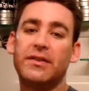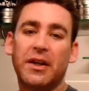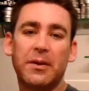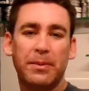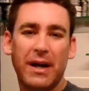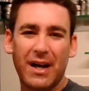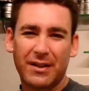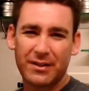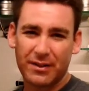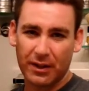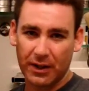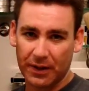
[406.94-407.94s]
second
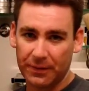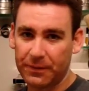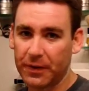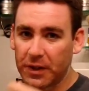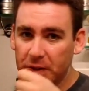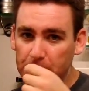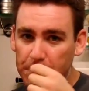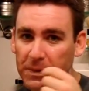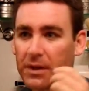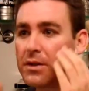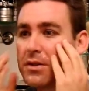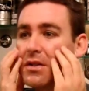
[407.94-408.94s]
pass uh, finished.
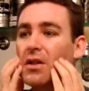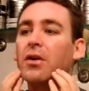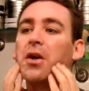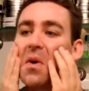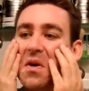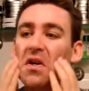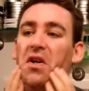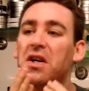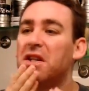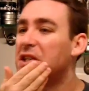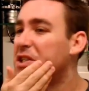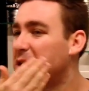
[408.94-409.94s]
Still going
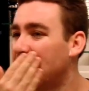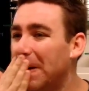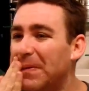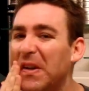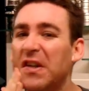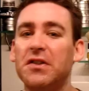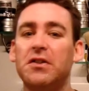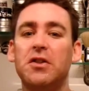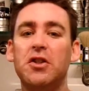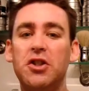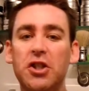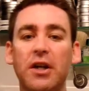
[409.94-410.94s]
good. The shave is
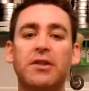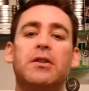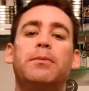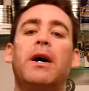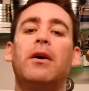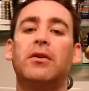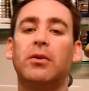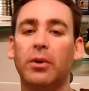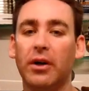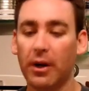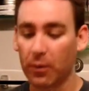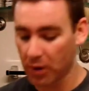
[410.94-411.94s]
just about to
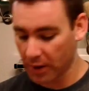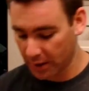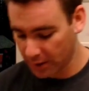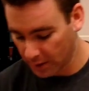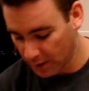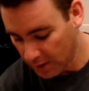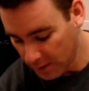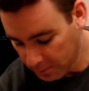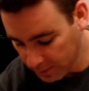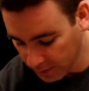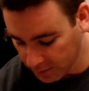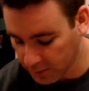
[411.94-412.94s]
where I want it,
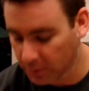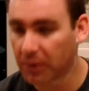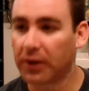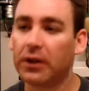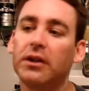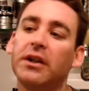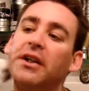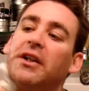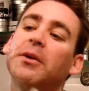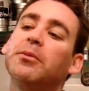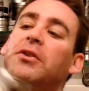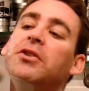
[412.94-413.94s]
but I do want to clean
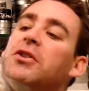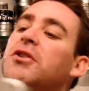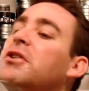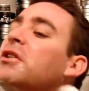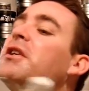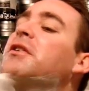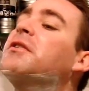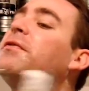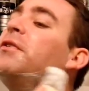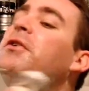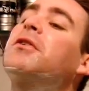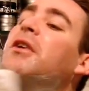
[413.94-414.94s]
up just a
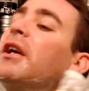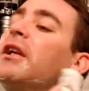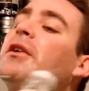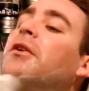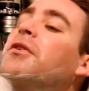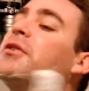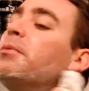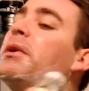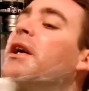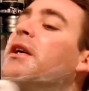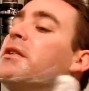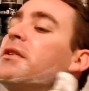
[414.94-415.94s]
few tiny little
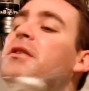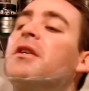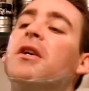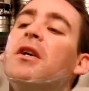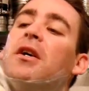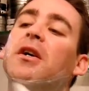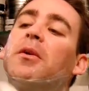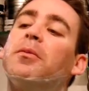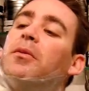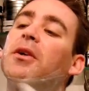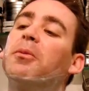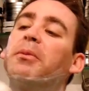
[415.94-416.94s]
spots
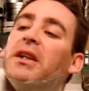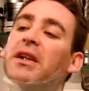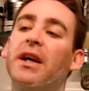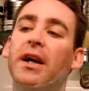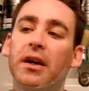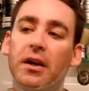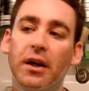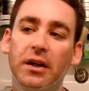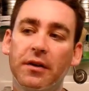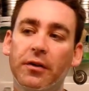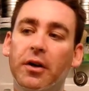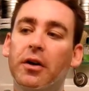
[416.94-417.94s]
um, on my neck. I
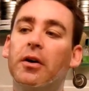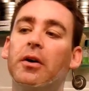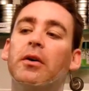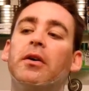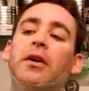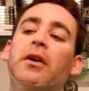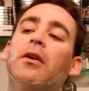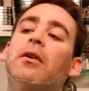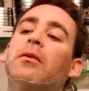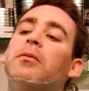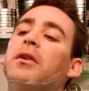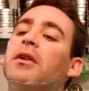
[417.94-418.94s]
never go, you
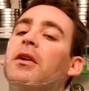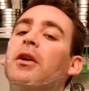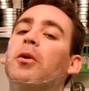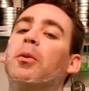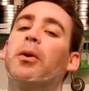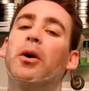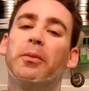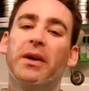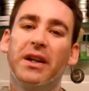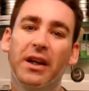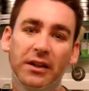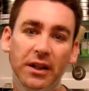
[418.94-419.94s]
know, the lower part of my
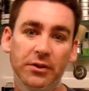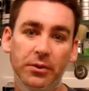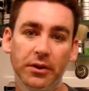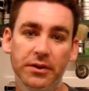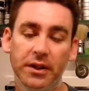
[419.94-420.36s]
neck, that's real